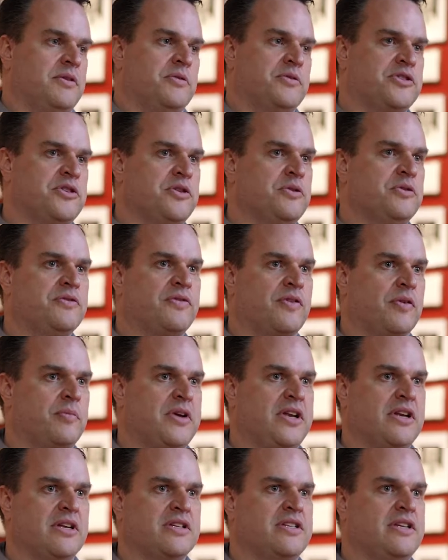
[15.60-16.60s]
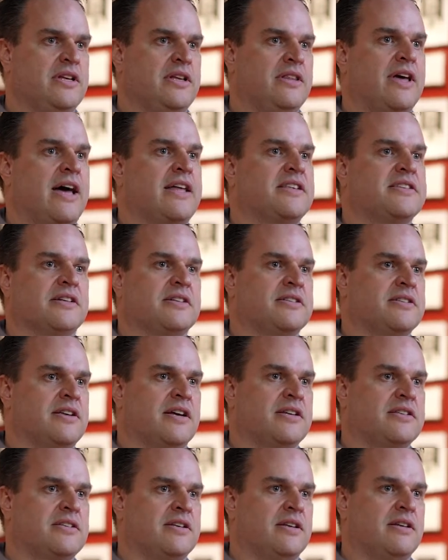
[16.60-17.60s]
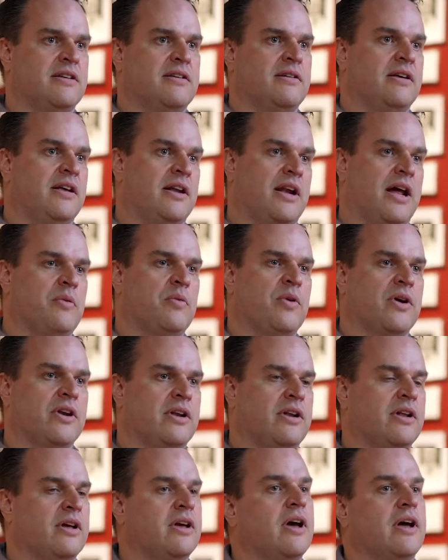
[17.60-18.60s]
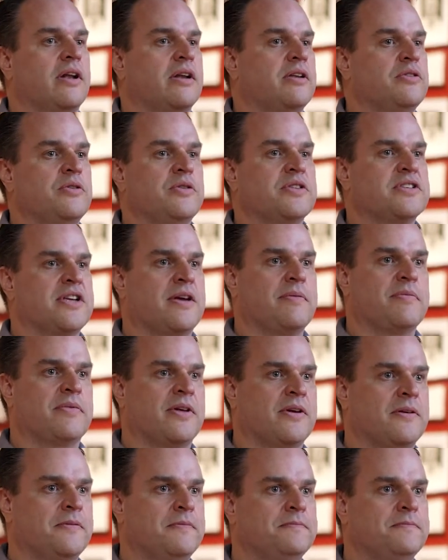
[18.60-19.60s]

it was huge for me to see that success, and, and I wanted to kind of do the same thing.